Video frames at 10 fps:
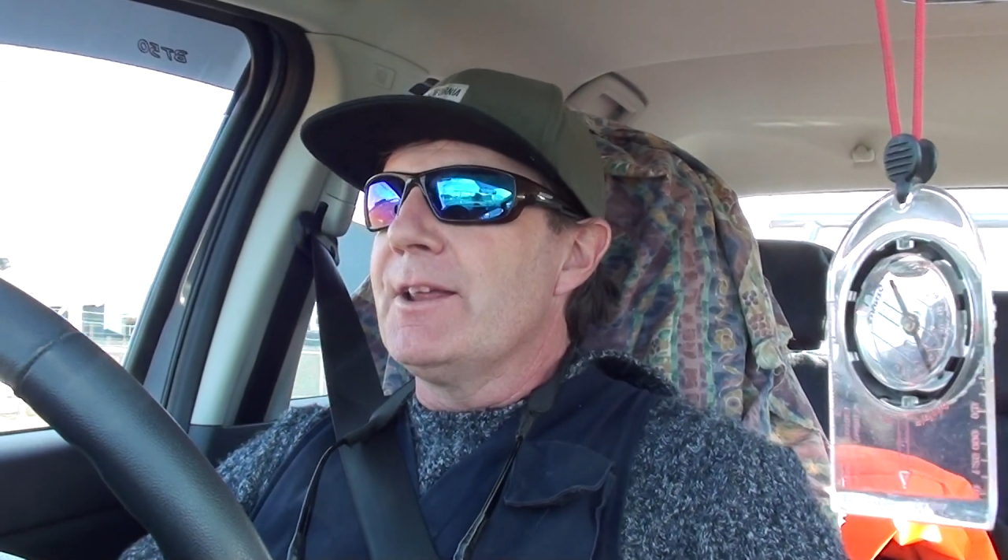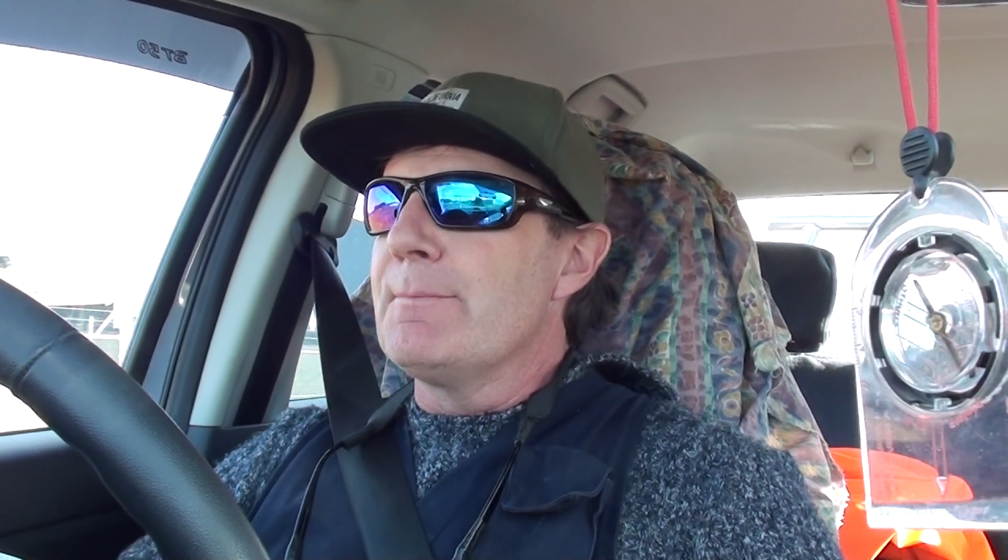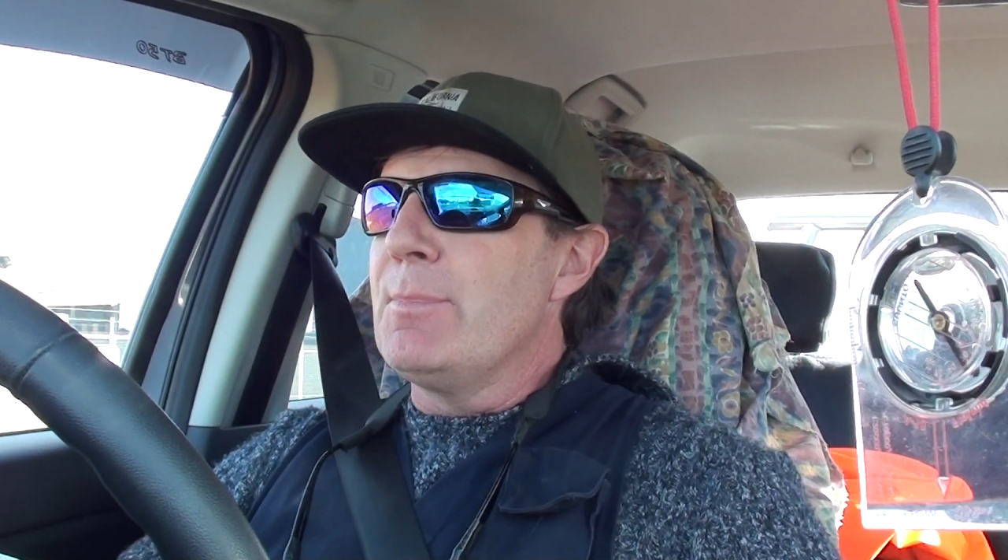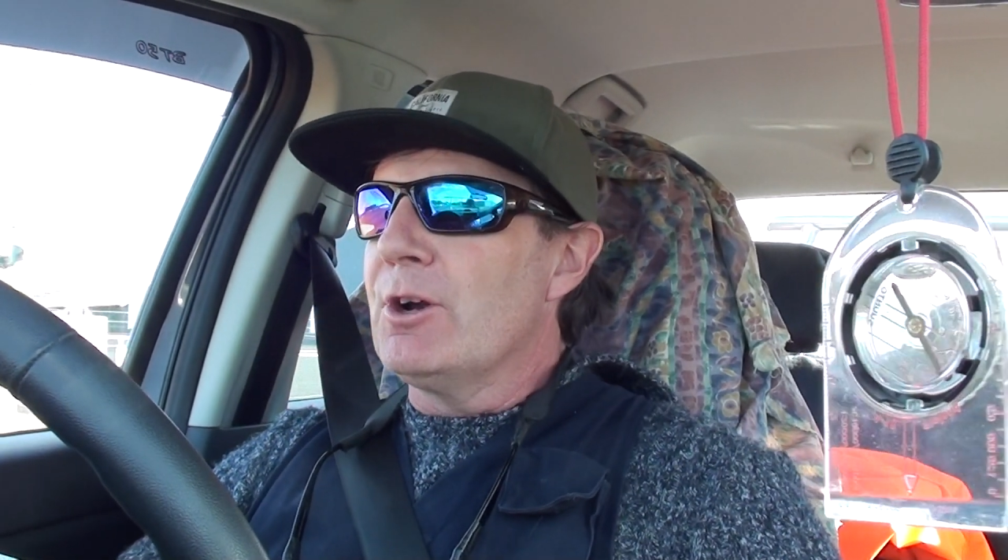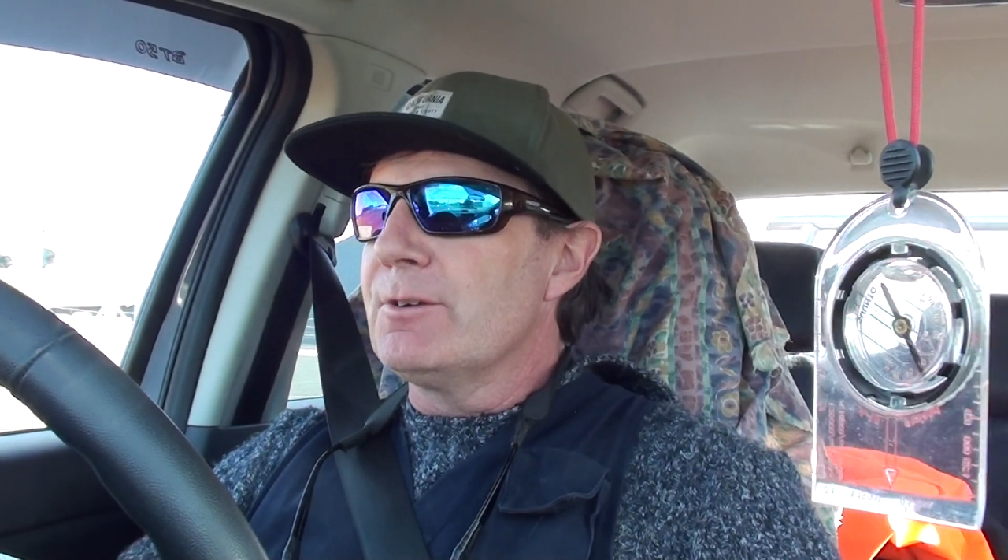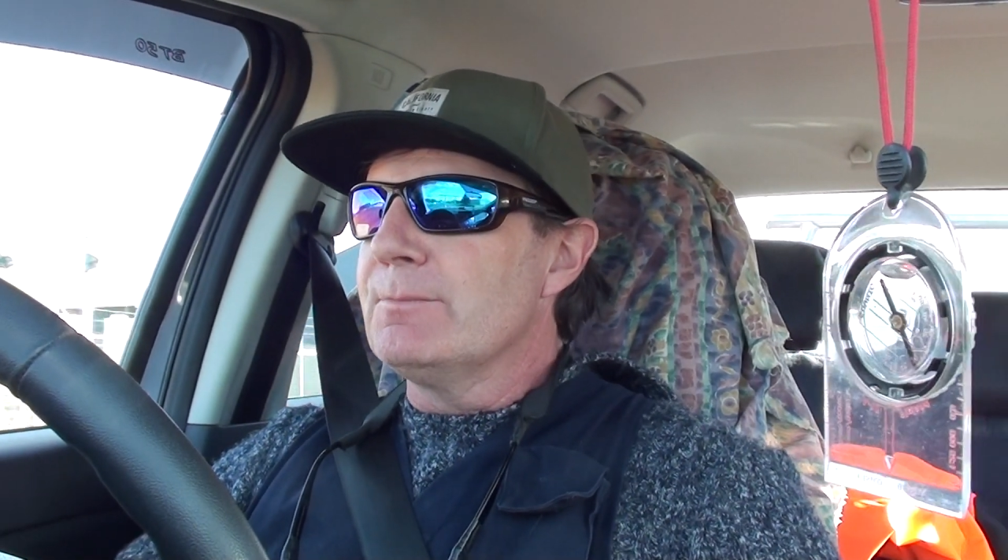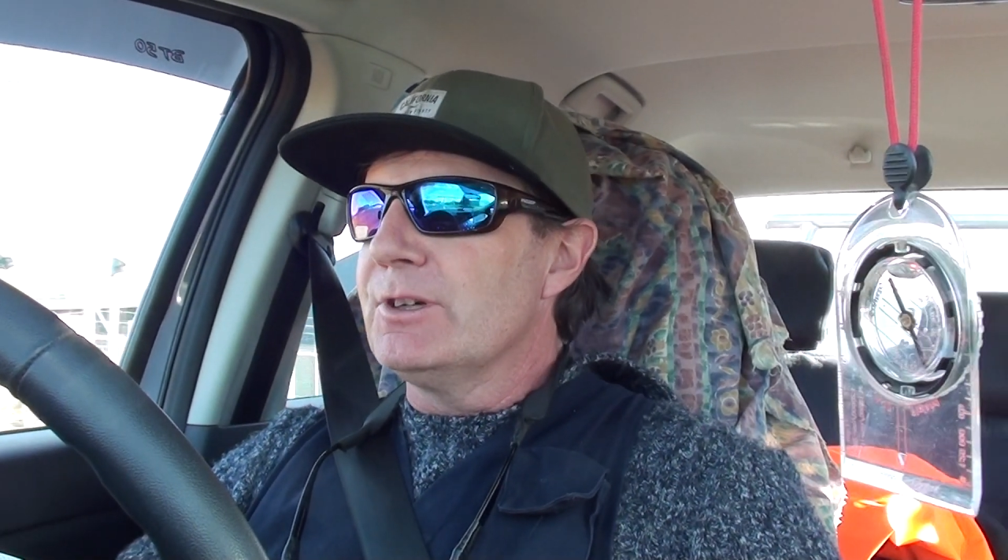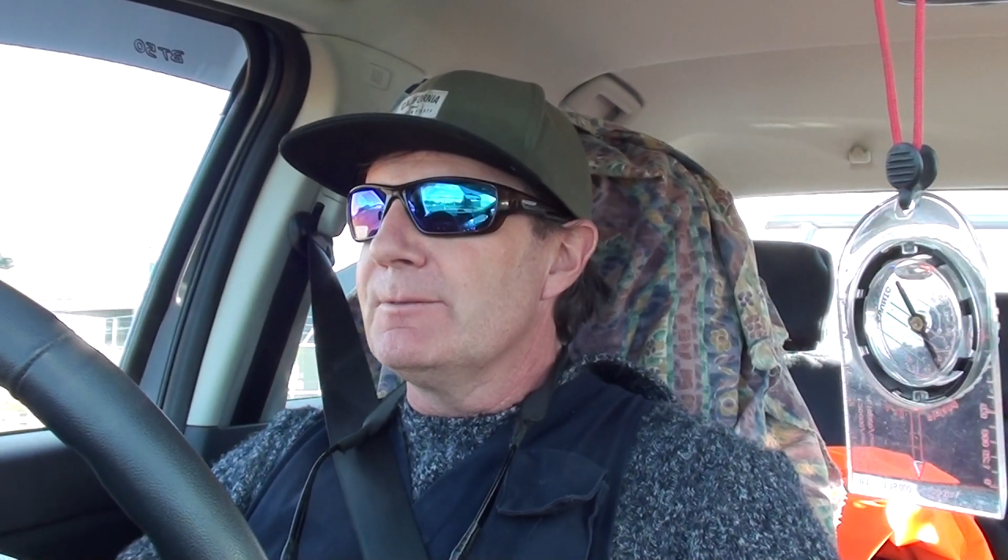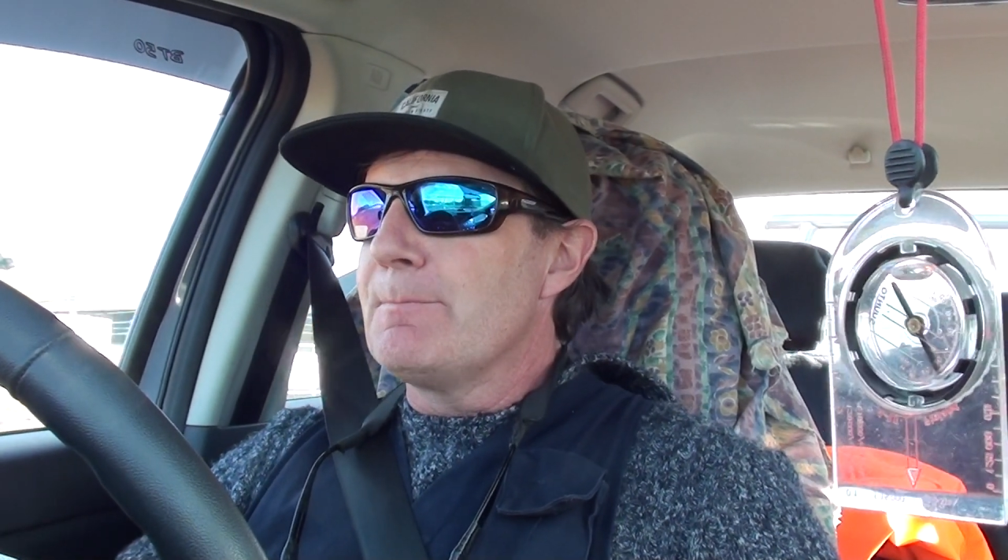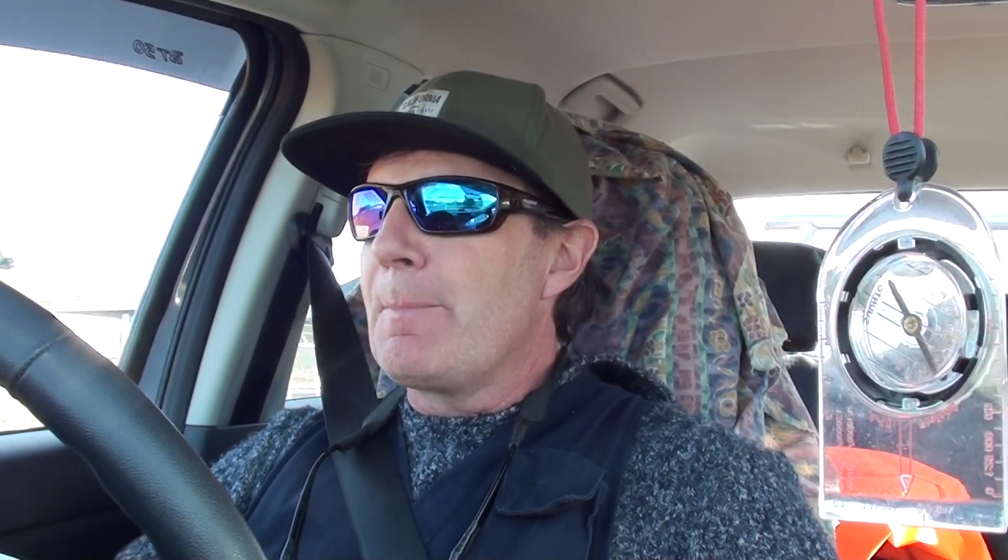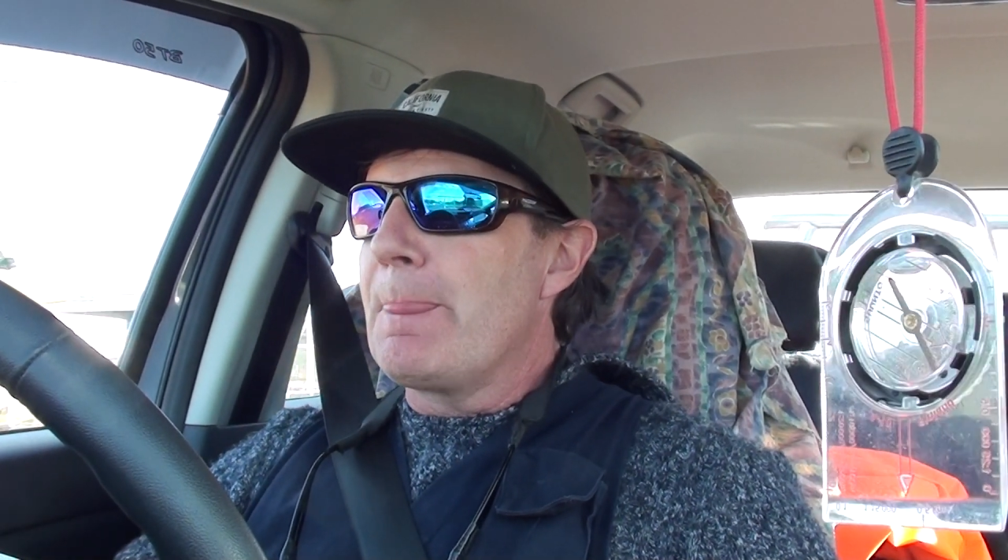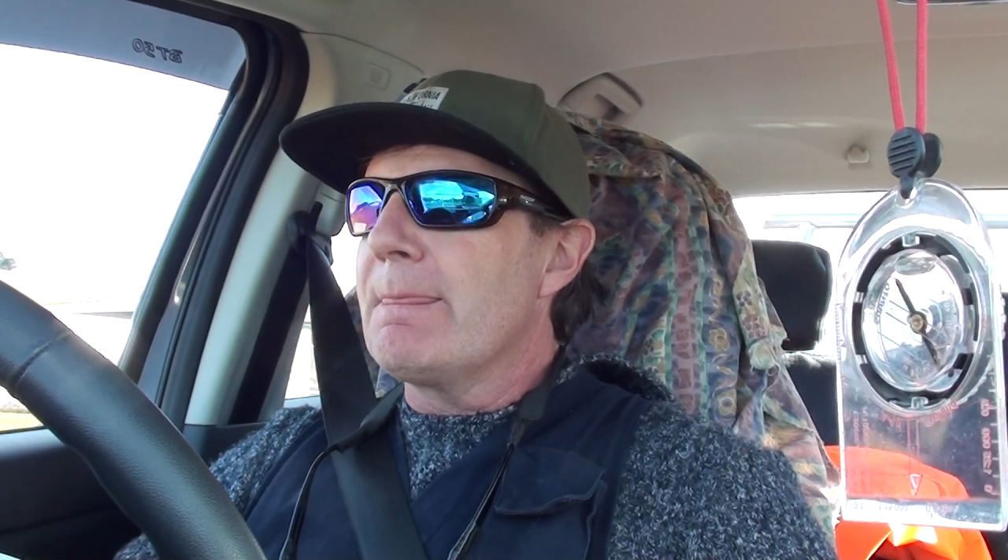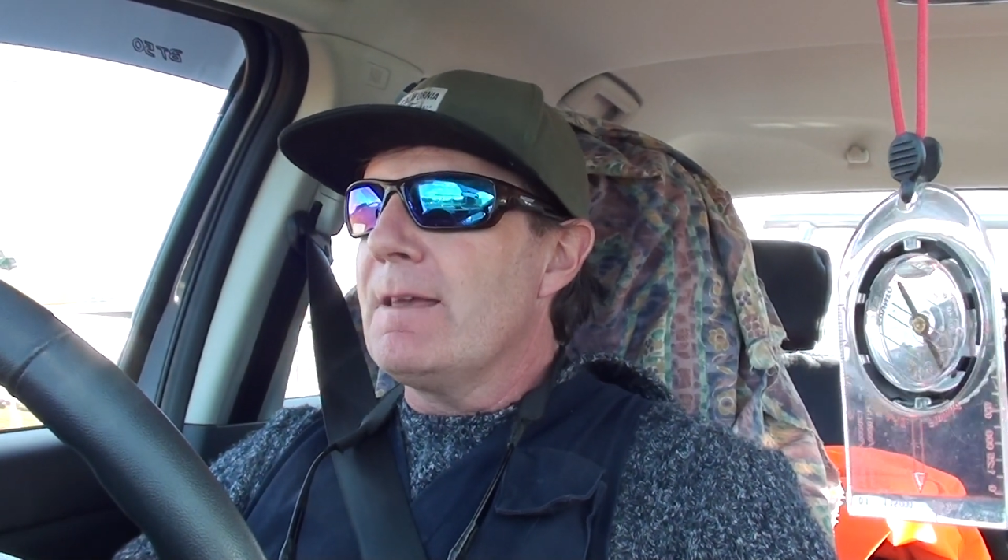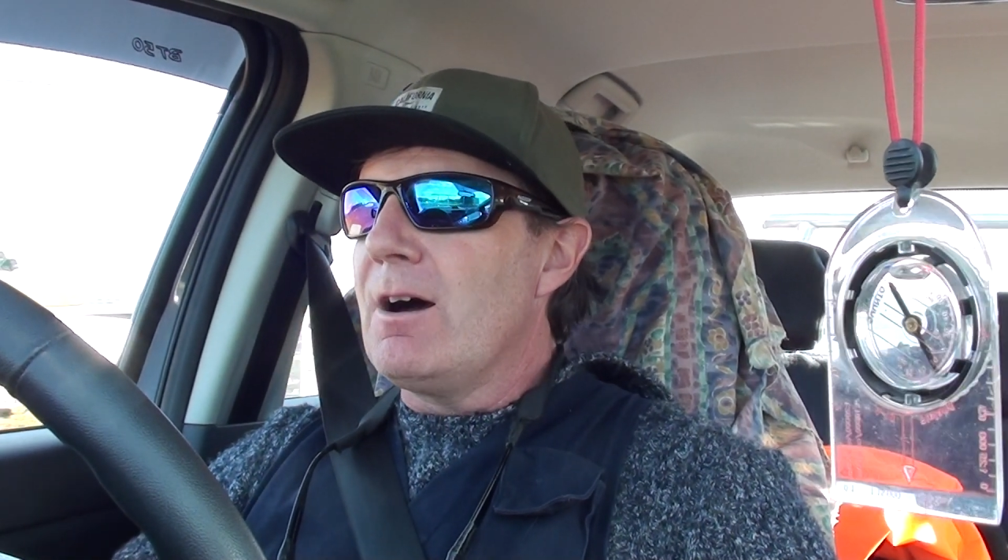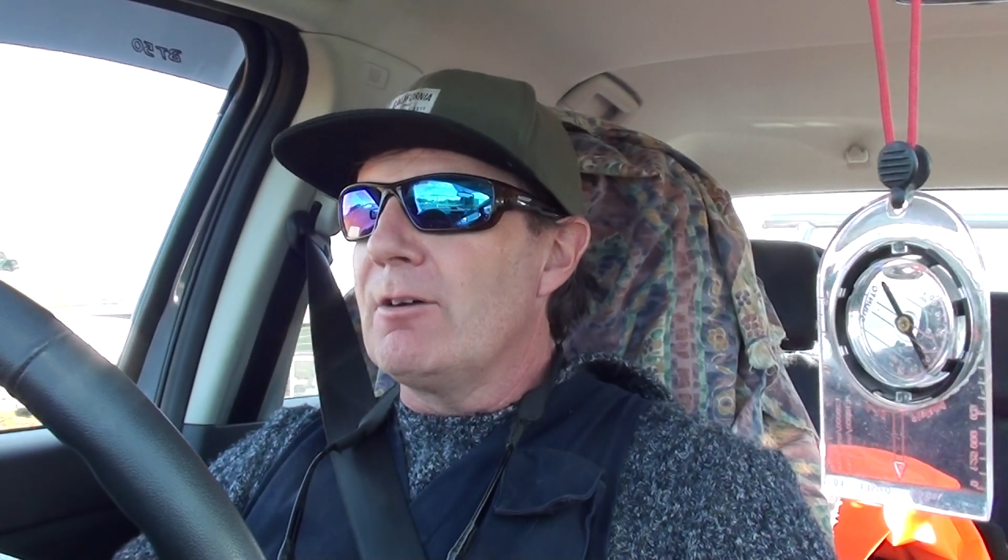the bottom, but
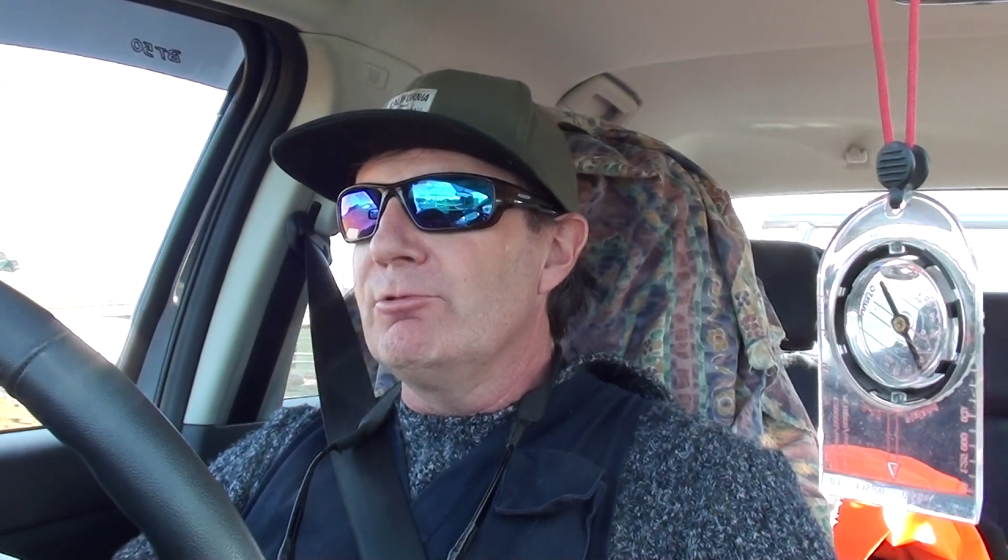I